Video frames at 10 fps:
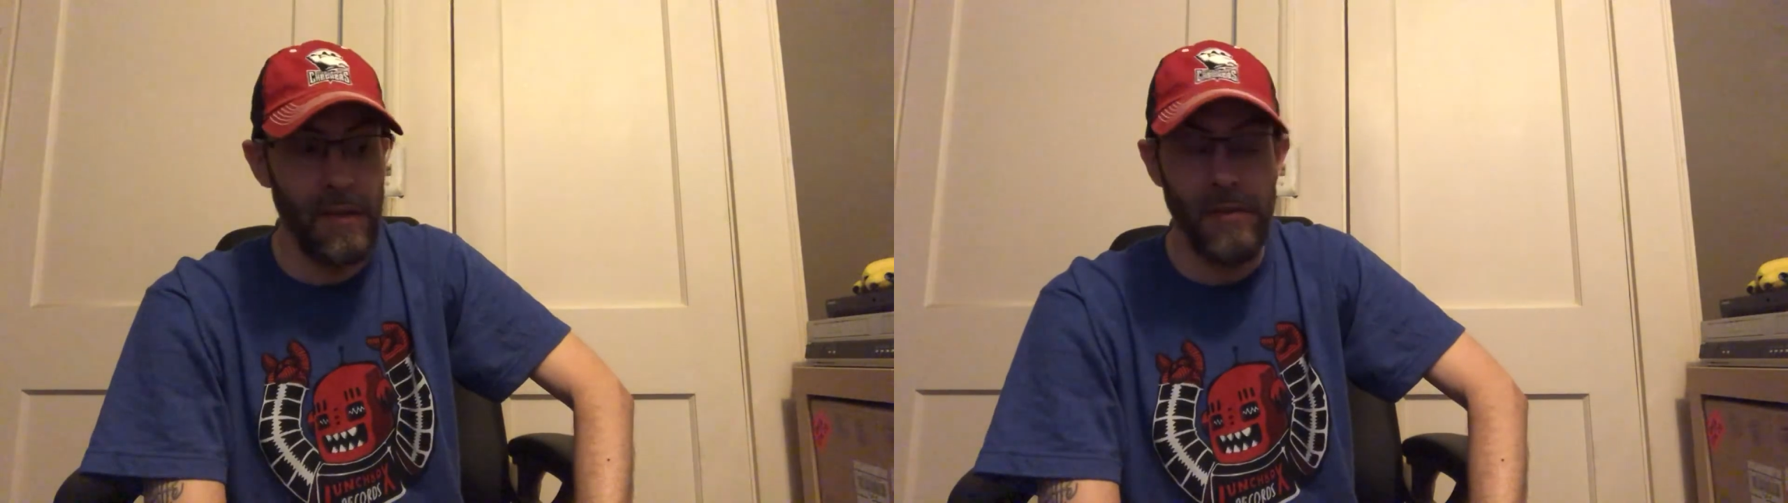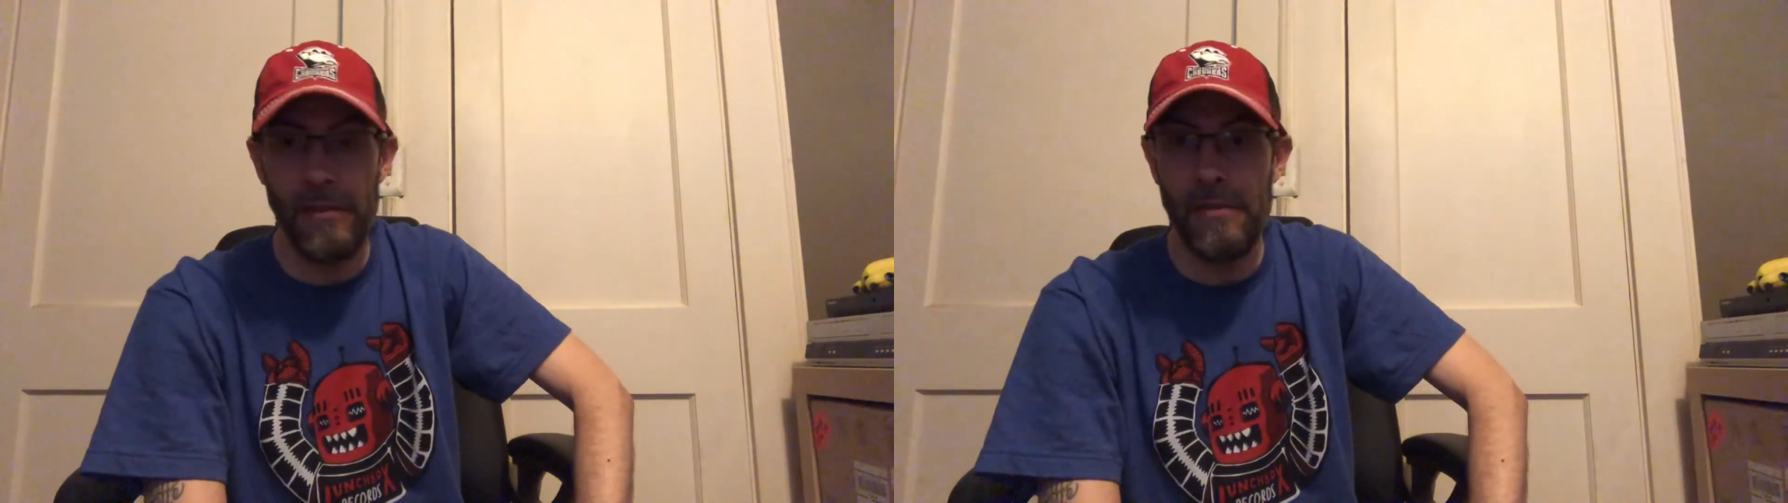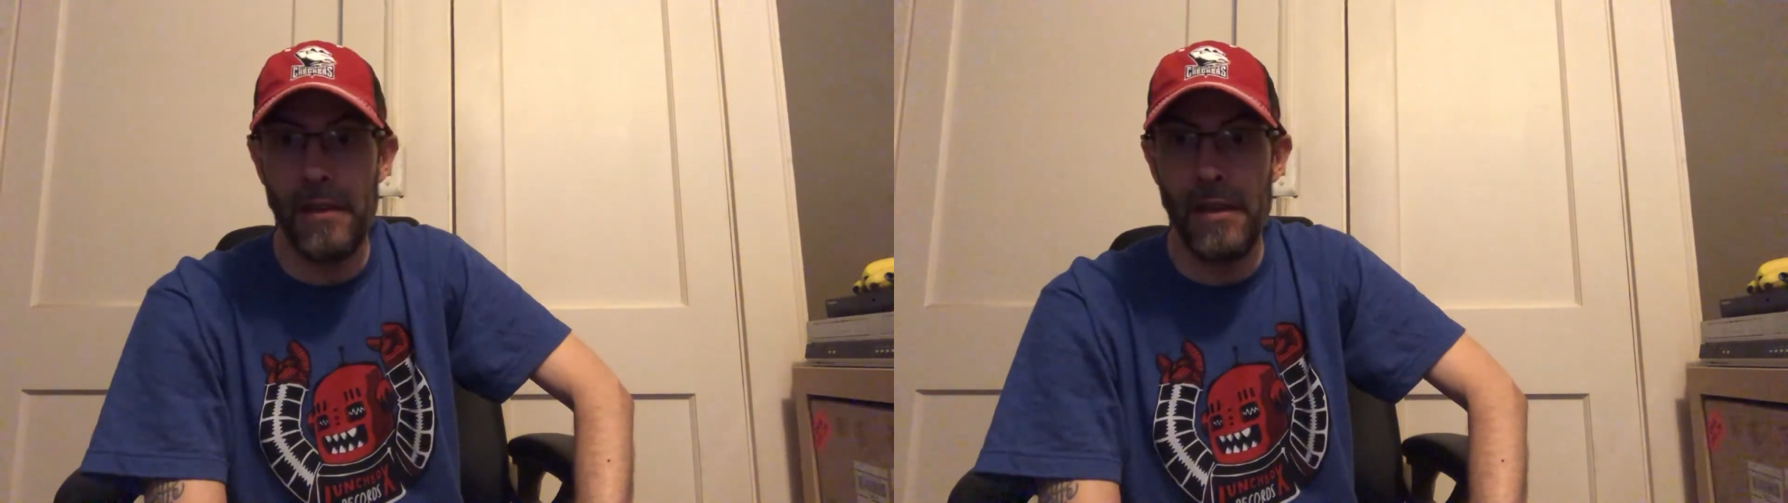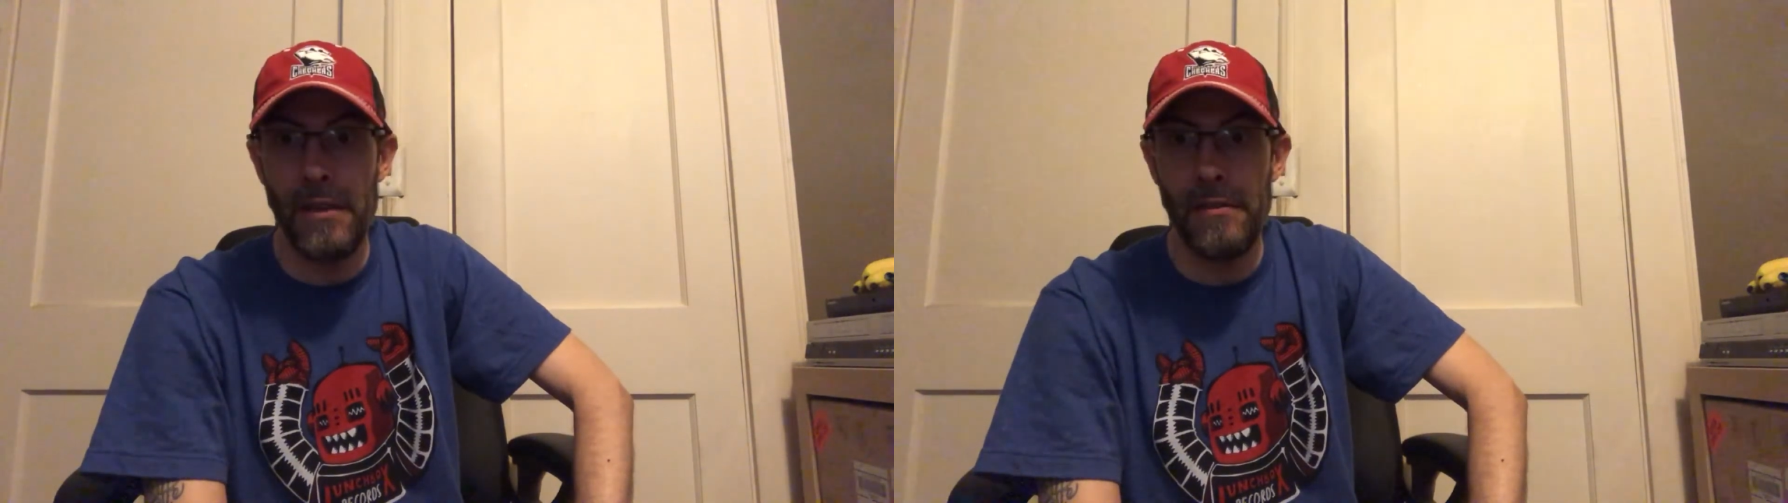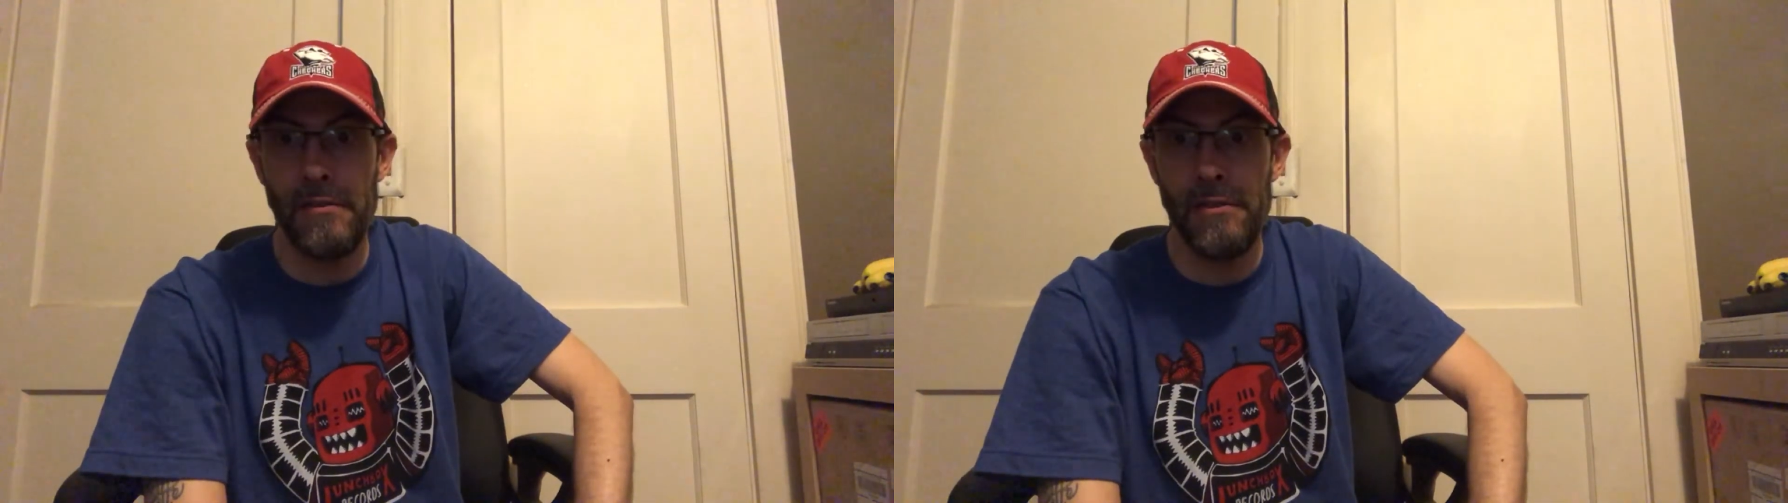it's just
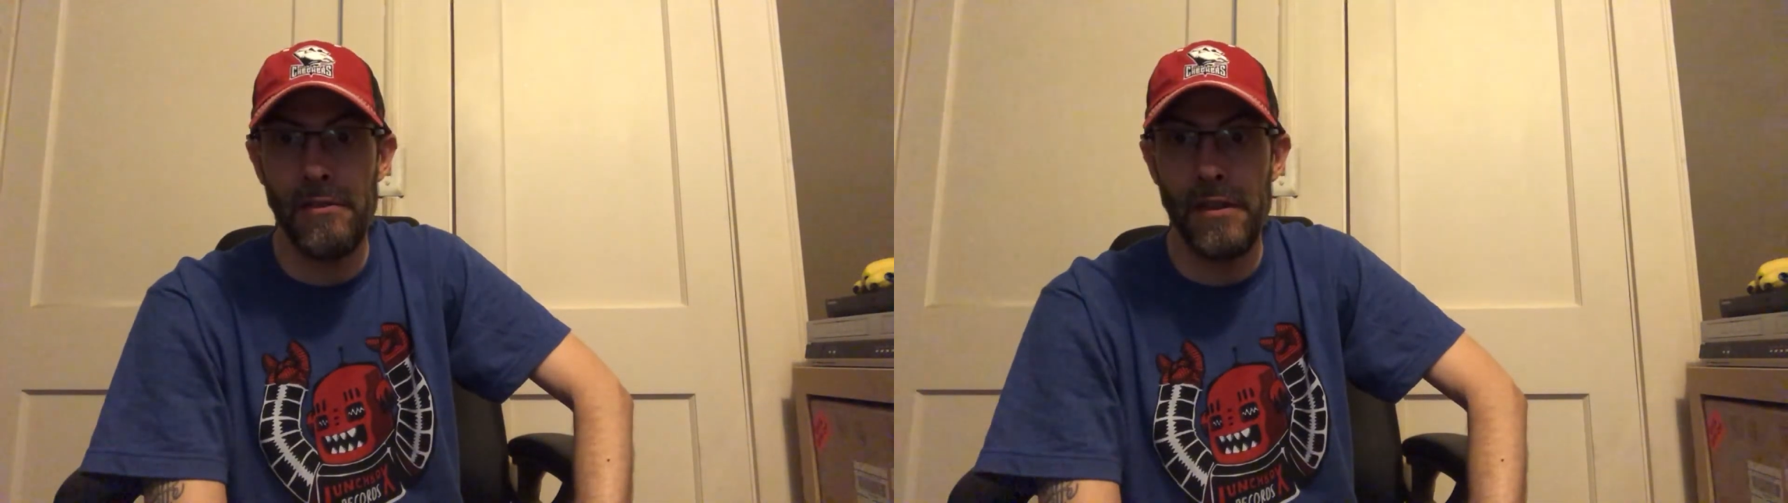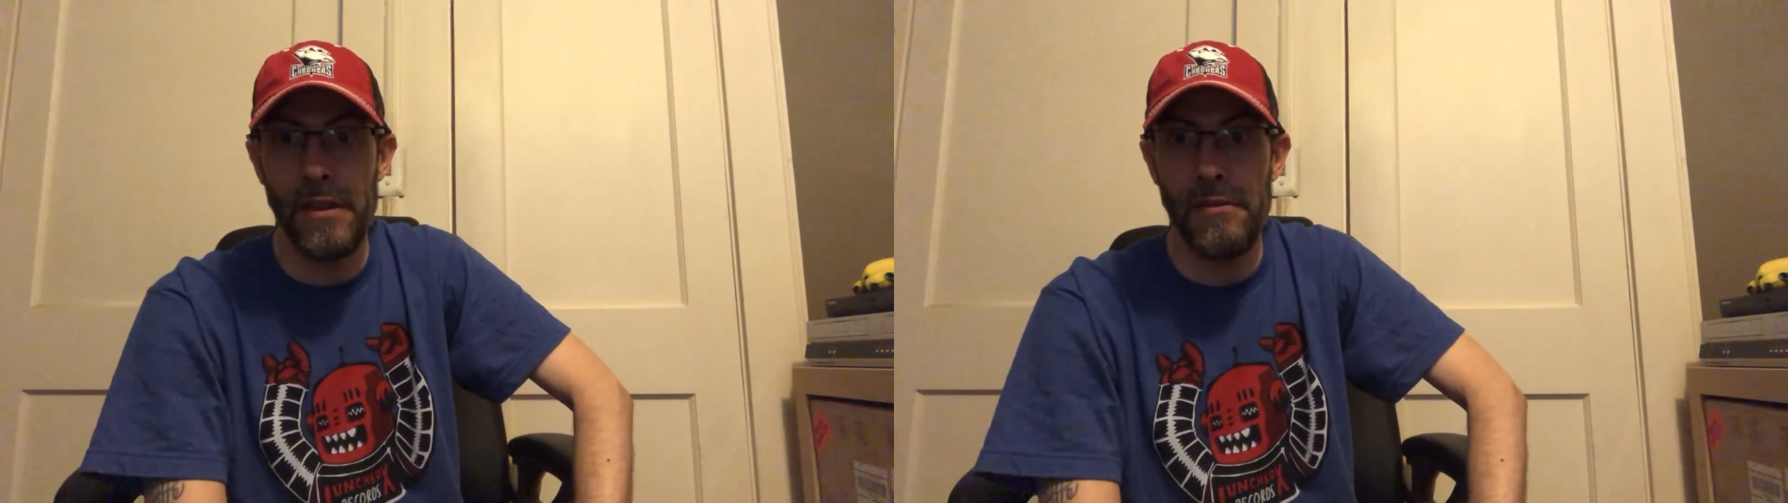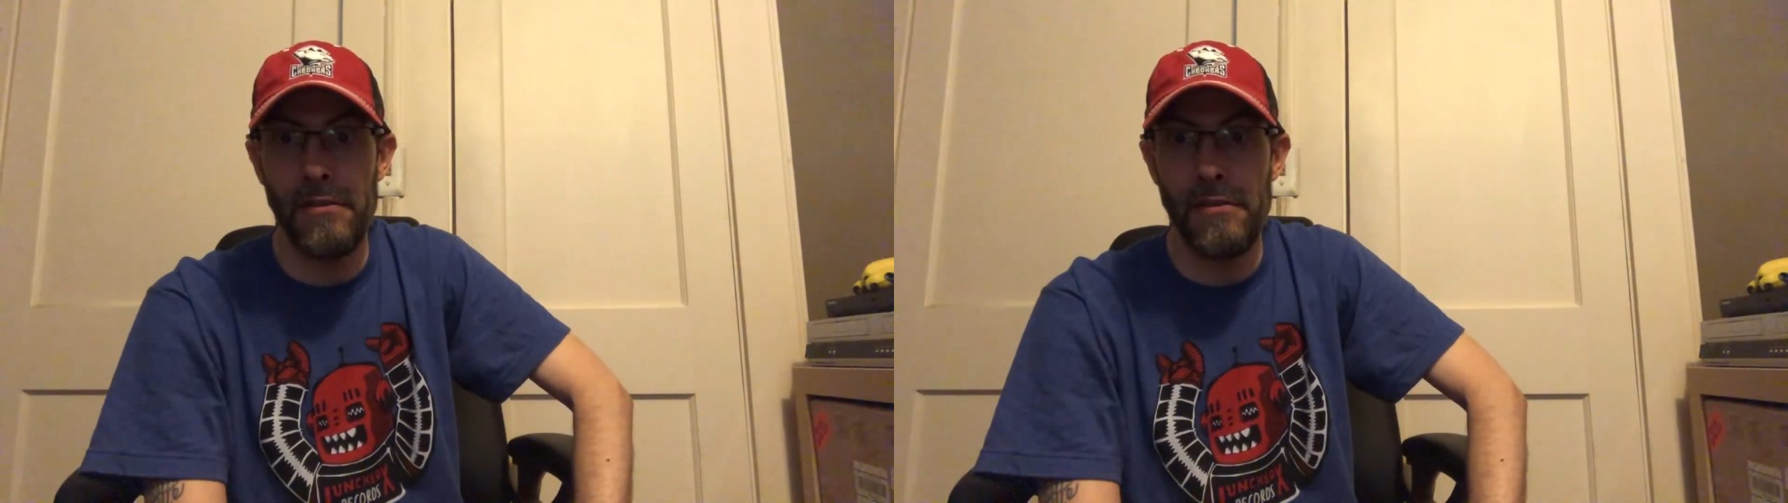getting